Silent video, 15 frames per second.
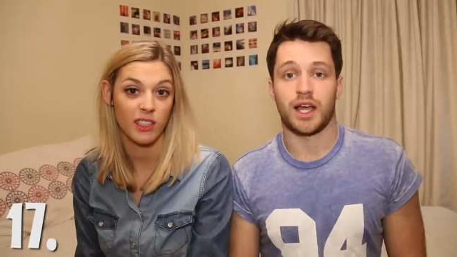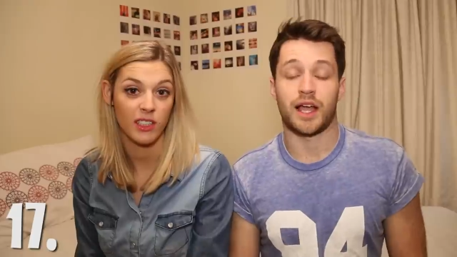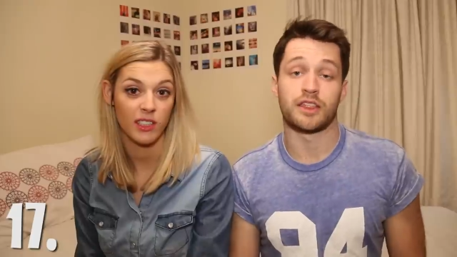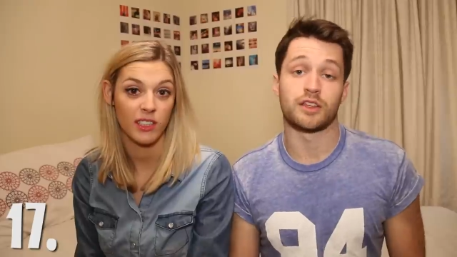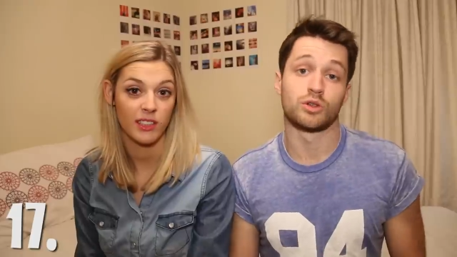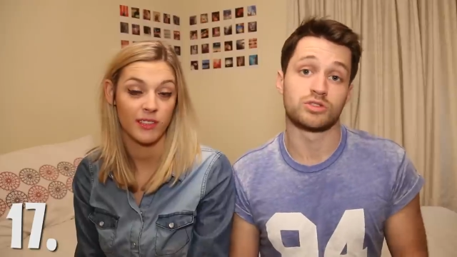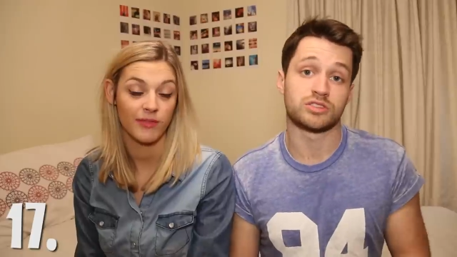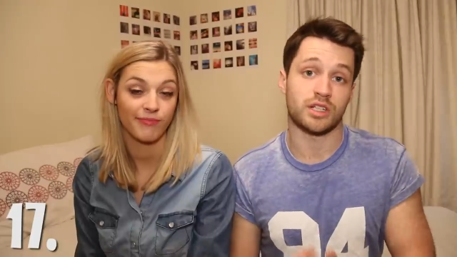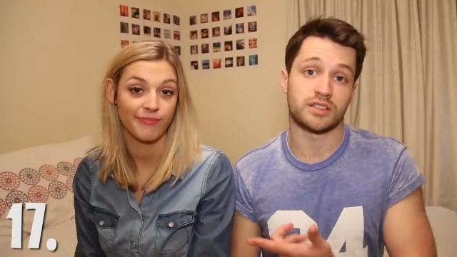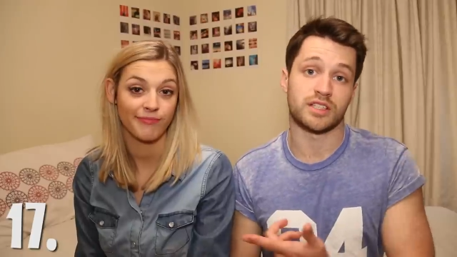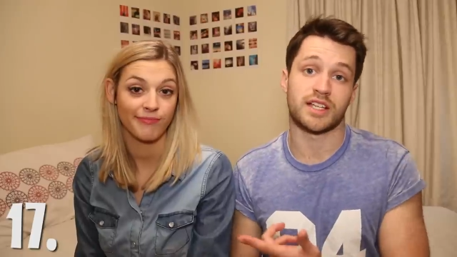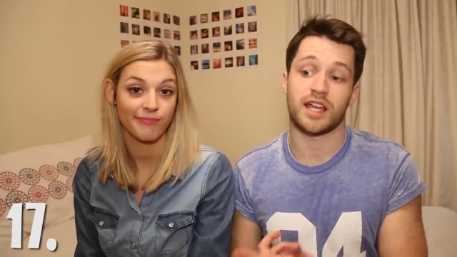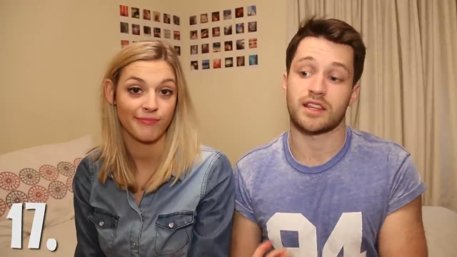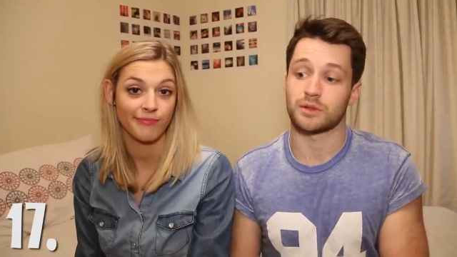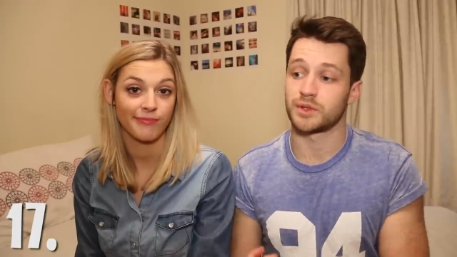Speaker 1: And then also
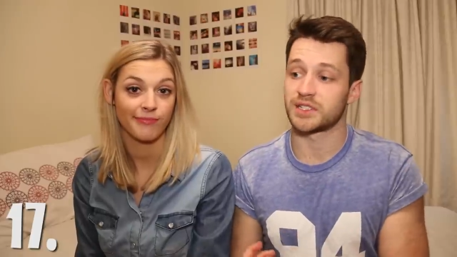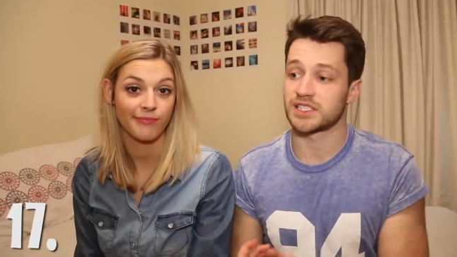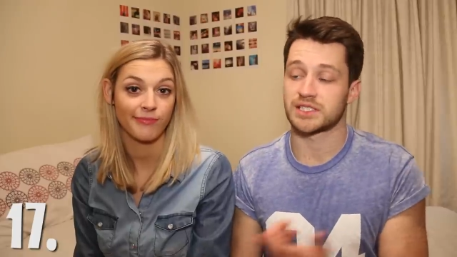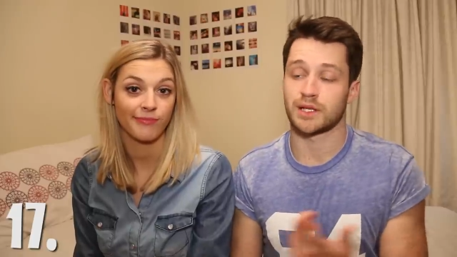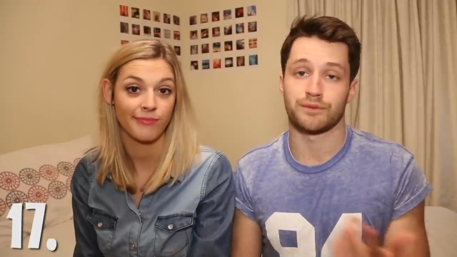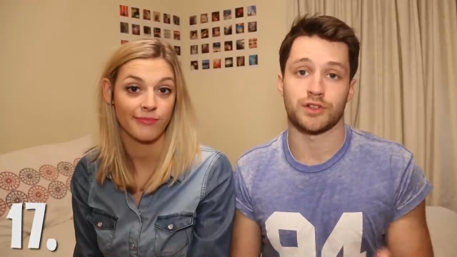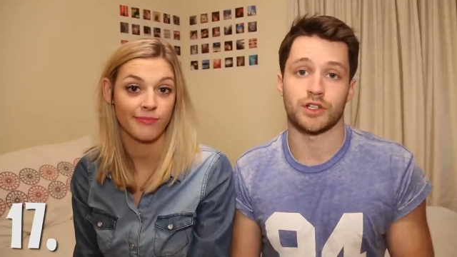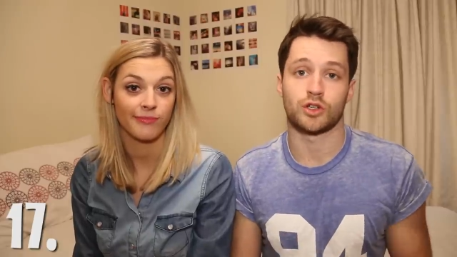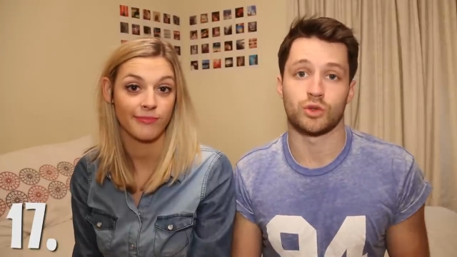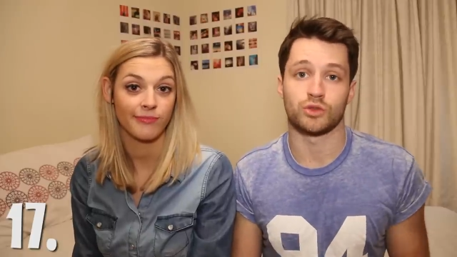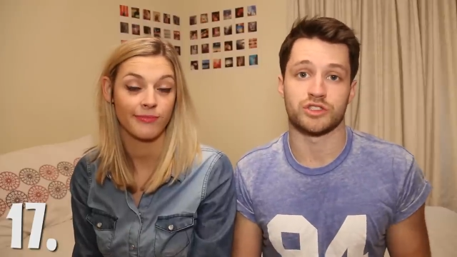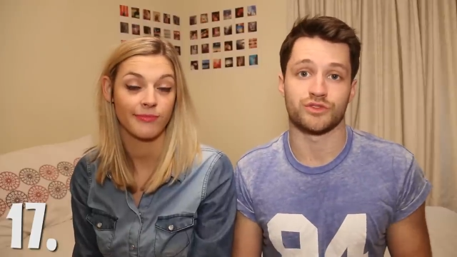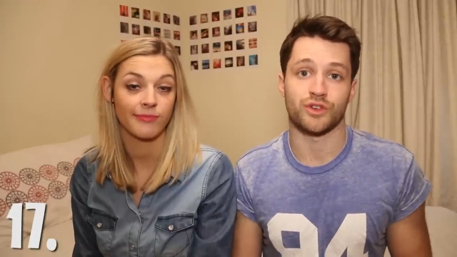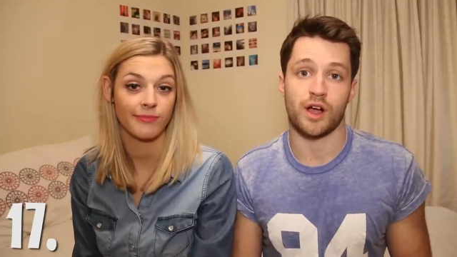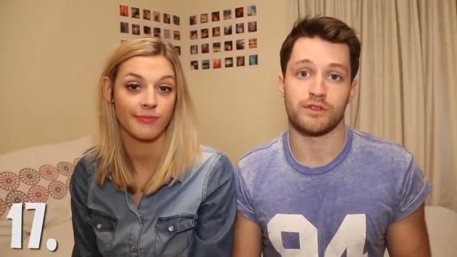together we did something
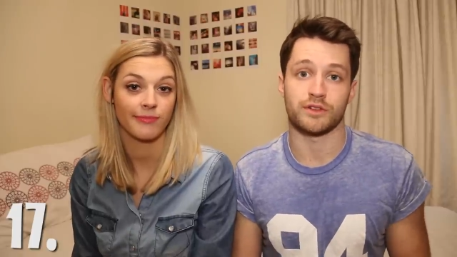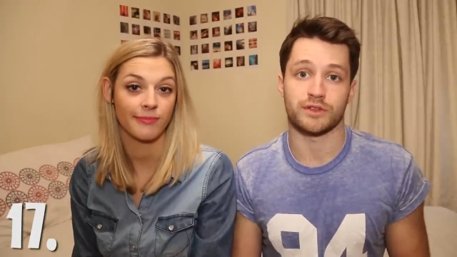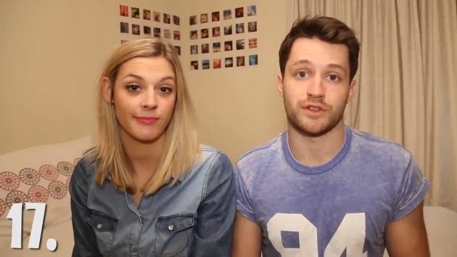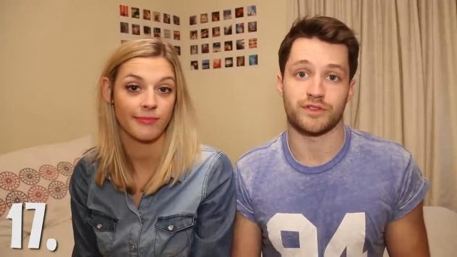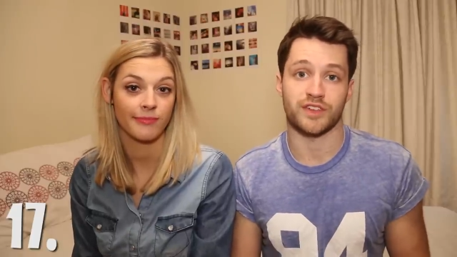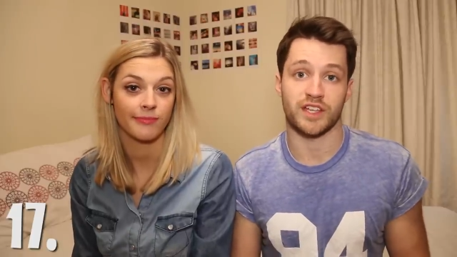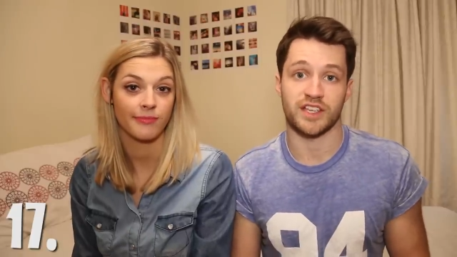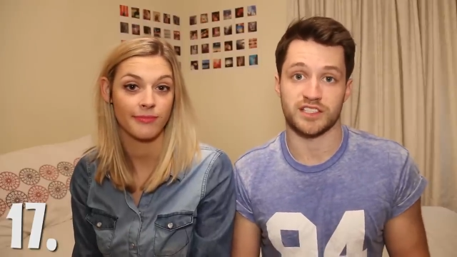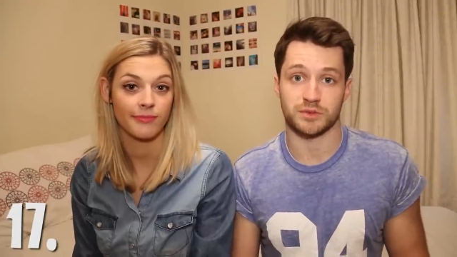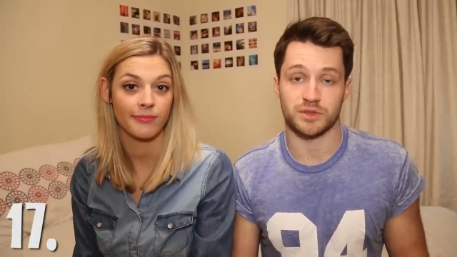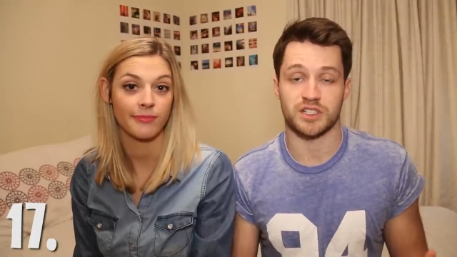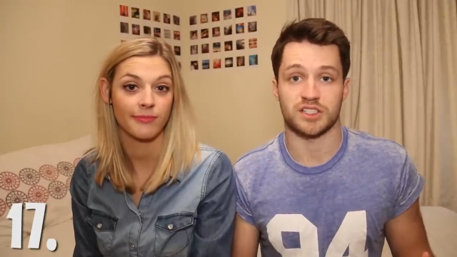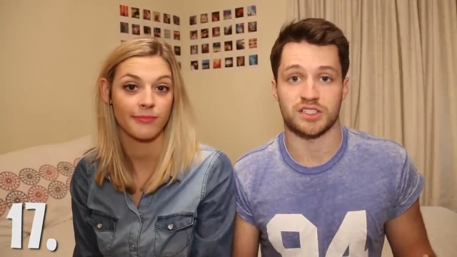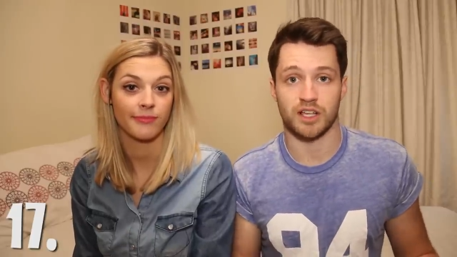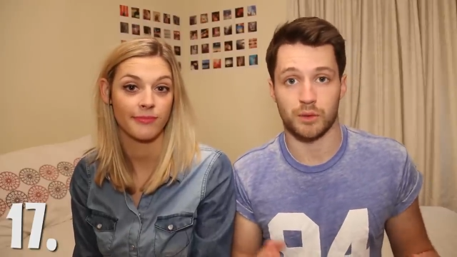called Survival of the Fittest,
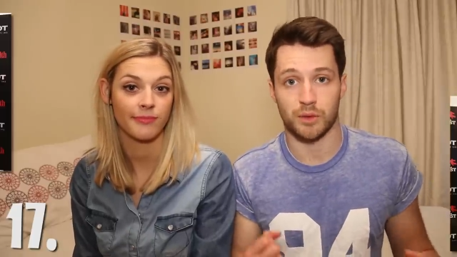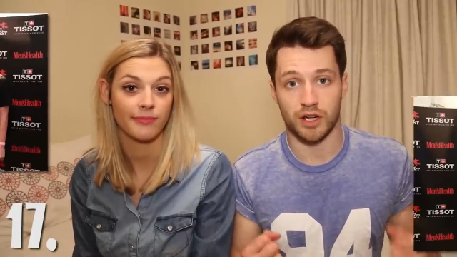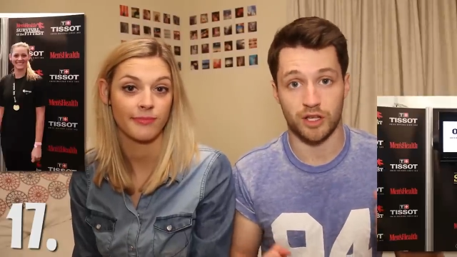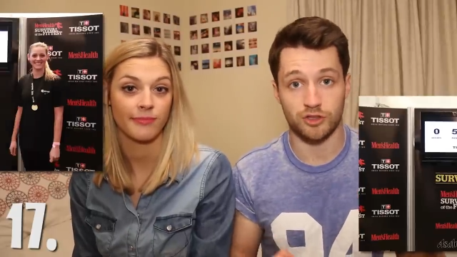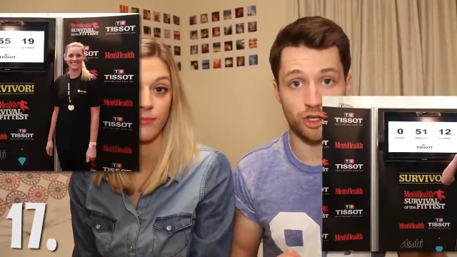which is like one of